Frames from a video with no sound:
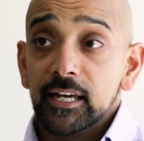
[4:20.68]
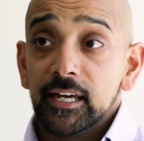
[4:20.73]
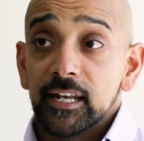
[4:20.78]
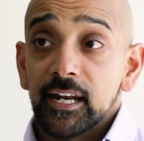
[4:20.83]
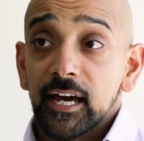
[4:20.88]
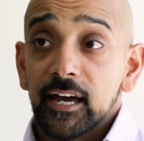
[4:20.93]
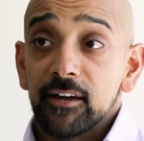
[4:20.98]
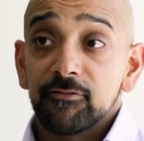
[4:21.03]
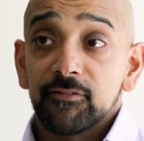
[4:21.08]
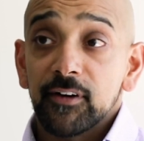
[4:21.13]

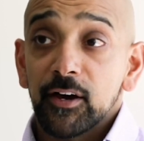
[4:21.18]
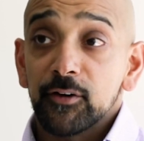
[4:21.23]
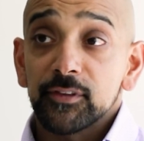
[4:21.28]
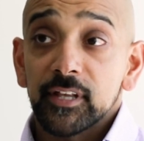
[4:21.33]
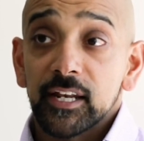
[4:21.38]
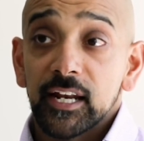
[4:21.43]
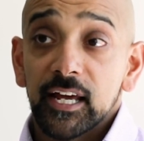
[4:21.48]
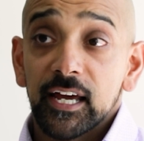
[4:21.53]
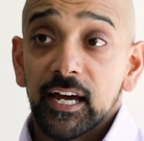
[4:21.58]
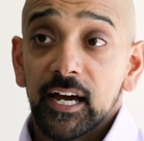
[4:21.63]
and I found
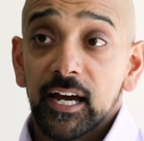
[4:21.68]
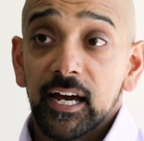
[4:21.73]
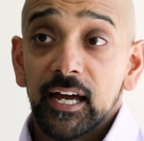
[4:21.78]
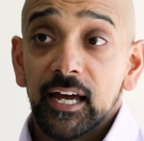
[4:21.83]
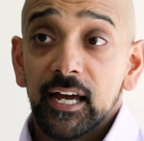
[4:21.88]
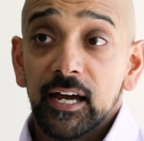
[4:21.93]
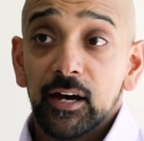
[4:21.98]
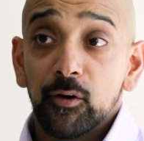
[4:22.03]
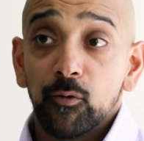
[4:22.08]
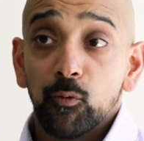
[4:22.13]
that I
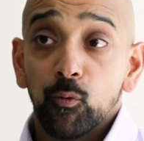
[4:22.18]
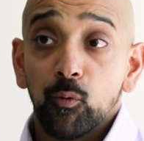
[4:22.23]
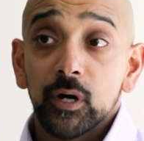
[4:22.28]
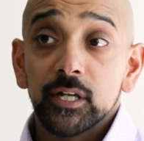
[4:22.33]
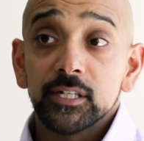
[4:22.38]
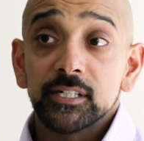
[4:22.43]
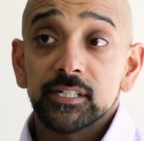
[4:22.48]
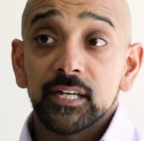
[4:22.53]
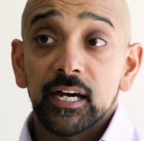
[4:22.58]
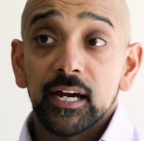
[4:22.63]

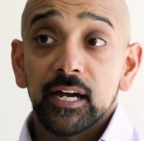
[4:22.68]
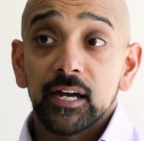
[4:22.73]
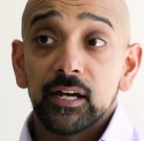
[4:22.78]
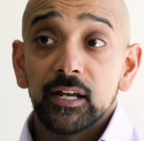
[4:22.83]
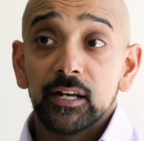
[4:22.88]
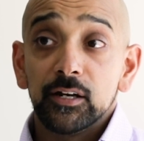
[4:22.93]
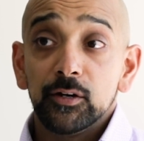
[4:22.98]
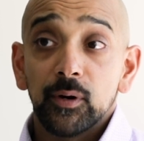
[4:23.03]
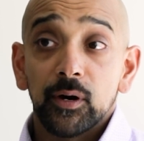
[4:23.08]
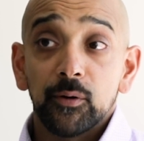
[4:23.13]
once
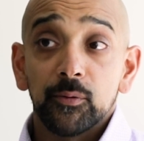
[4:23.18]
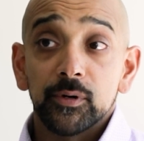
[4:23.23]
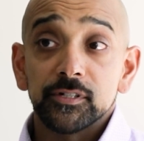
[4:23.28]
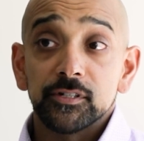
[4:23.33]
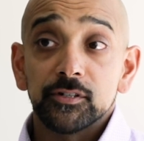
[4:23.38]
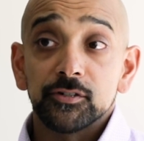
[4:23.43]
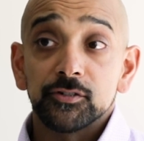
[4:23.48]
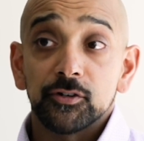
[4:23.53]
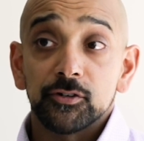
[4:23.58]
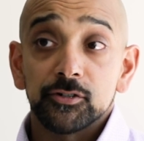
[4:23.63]
I knew I
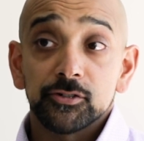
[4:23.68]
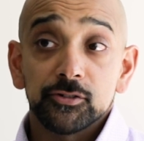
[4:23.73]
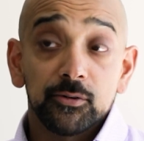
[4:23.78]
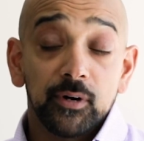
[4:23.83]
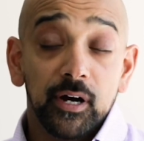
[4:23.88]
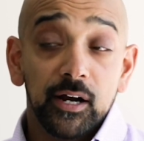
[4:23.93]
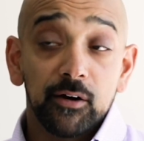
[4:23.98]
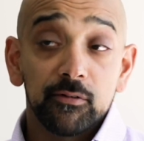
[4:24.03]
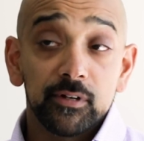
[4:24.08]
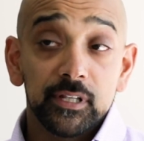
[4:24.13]
wasn't
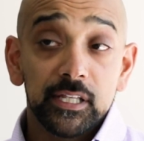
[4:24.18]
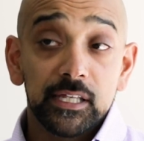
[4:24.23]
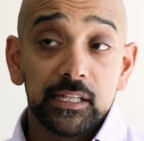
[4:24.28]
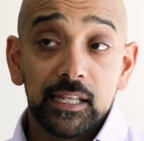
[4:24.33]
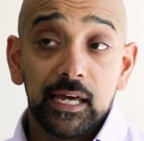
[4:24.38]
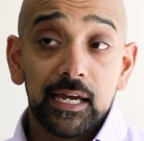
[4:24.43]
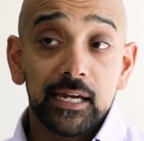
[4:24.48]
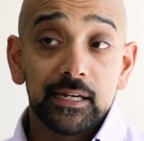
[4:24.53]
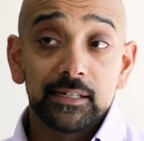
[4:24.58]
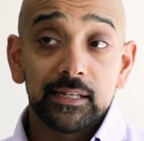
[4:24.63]
surgical, I really
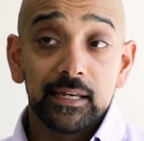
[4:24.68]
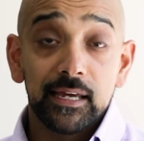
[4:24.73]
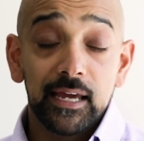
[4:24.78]
liked